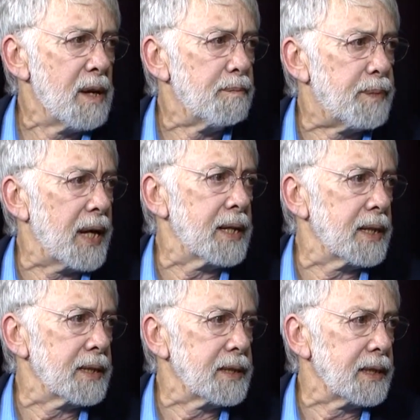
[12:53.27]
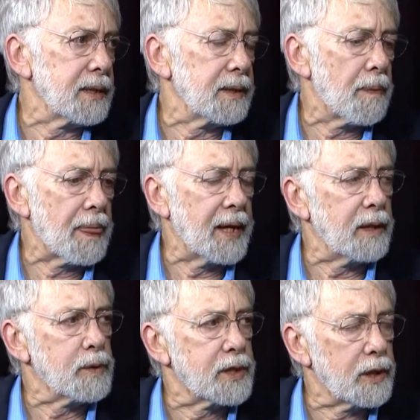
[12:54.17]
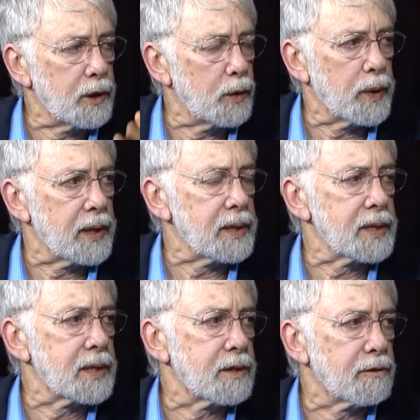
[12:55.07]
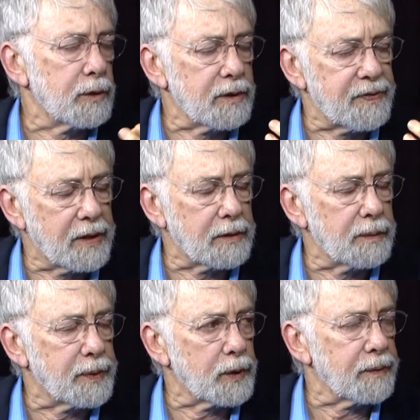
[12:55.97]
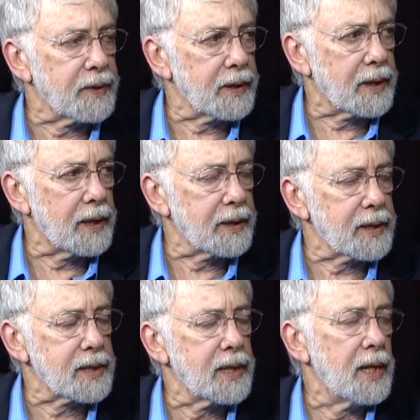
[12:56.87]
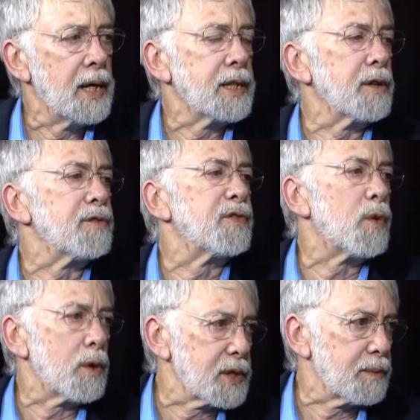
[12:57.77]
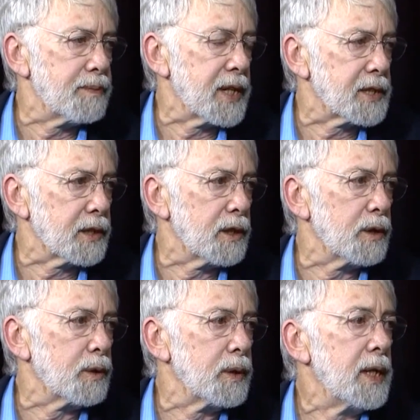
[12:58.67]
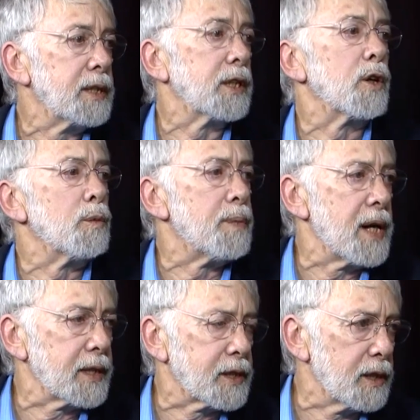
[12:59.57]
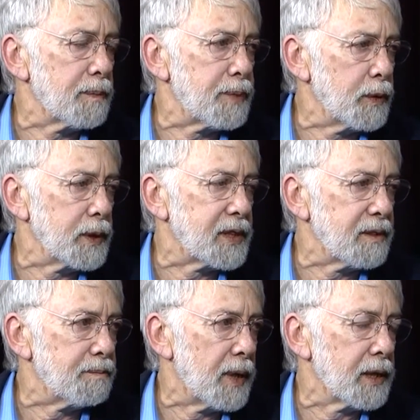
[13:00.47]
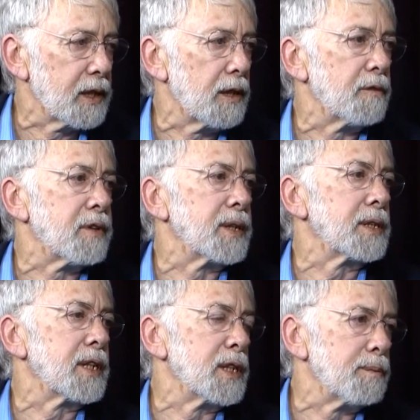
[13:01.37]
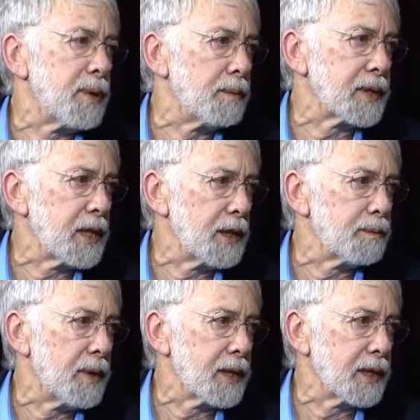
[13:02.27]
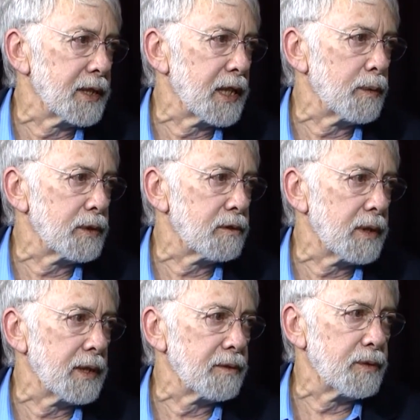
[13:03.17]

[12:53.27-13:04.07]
Bad idea. And it was the U.S., through the Federal Bureau of Narcotics, that forced Mexico to go back to the punitive model rather than the public health model that they were trying